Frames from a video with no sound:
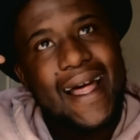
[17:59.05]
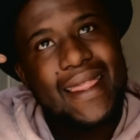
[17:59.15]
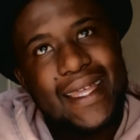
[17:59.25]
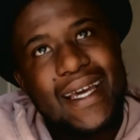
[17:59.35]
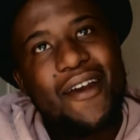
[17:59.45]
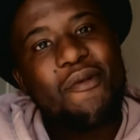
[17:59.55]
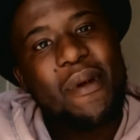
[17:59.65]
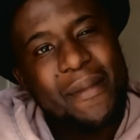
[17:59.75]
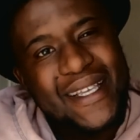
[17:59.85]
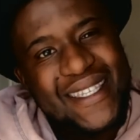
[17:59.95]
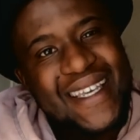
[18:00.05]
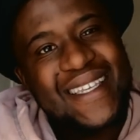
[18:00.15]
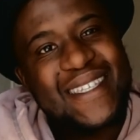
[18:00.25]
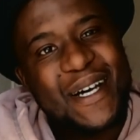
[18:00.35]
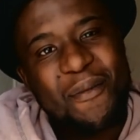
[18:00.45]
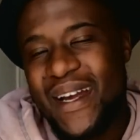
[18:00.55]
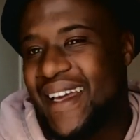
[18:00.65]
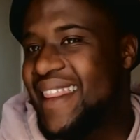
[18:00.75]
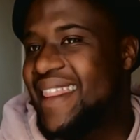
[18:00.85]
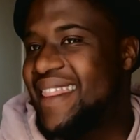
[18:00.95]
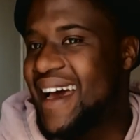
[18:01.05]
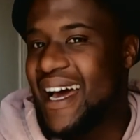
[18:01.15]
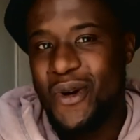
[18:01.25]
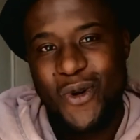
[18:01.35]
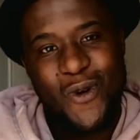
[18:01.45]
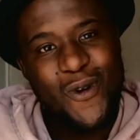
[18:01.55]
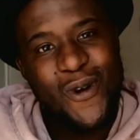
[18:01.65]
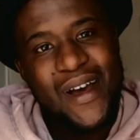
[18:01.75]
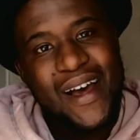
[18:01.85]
I think I remember seeing somewhere there are no